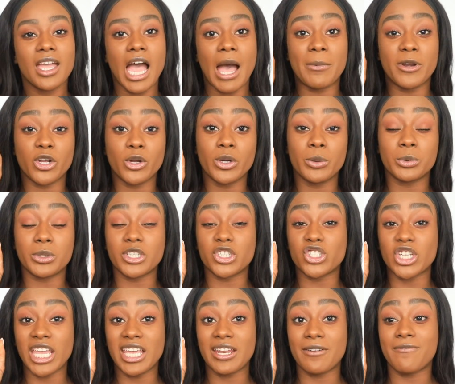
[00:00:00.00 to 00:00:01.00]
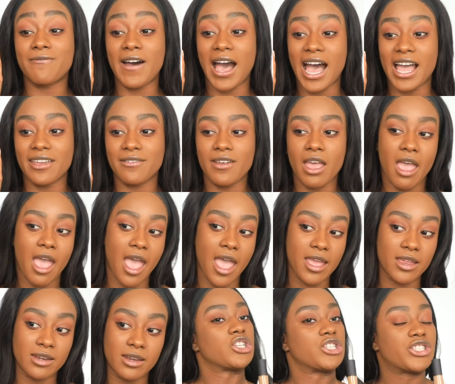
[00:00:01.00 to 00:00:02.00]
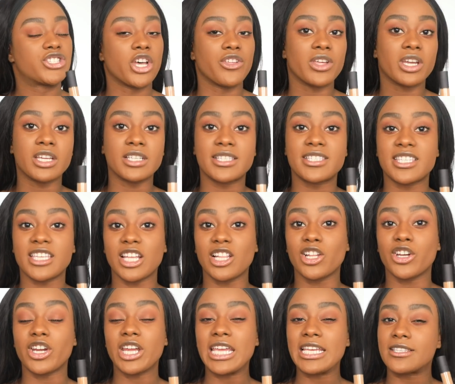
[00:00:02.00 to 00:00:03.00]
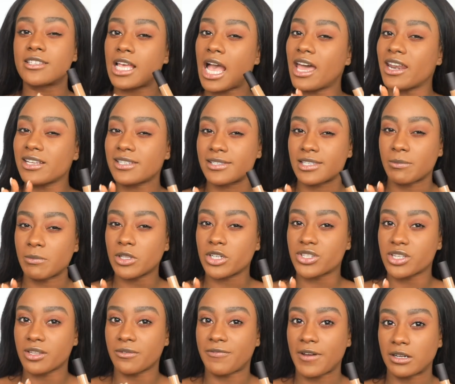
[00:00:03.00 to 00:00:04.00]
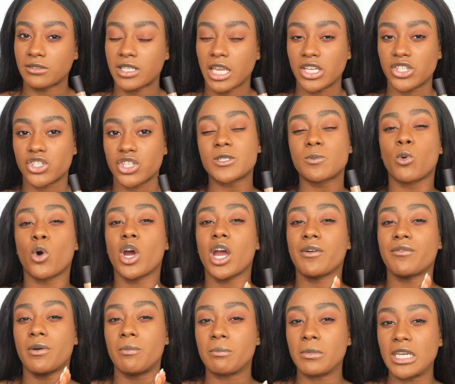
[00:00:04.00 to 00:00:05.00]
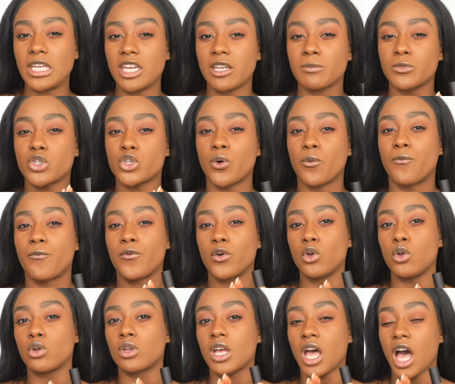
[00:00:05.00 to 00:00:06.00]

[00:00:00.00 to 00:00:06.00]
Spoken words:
5N. So the concealer is kind of similar to the foundation. It's more of a medium to full